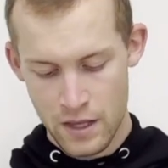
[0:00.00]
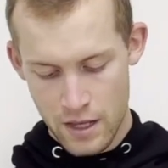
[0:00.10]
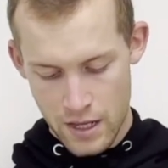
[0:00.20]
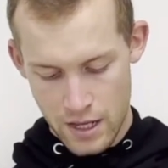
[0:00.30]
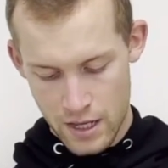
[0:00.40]

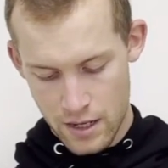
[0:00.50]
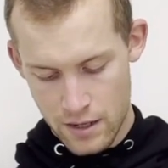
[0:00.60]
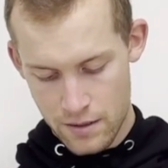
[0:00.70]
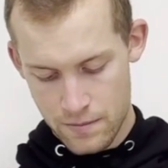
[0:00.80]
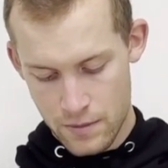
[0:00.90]

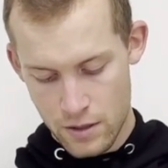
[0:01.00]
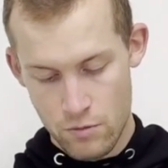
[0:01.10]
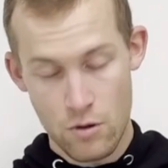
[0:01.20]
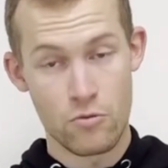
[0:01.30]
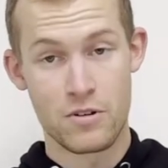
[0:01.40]
and you
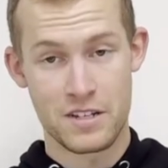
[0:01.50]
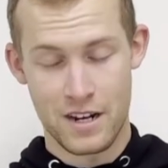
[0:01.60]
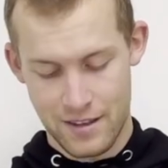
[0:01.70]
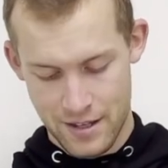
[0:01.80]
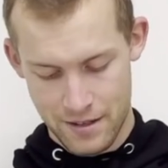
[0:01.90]
won't risk
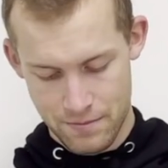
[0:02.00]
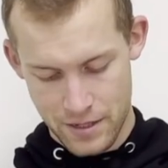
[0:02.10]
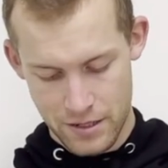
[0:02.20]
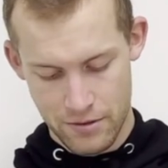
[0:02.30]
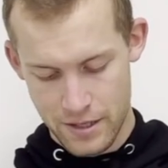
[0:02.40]
anything by
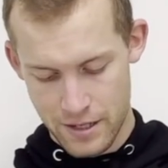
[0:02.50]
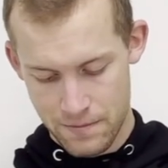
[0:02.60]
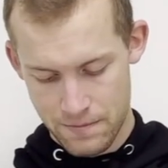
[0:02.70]
doing that.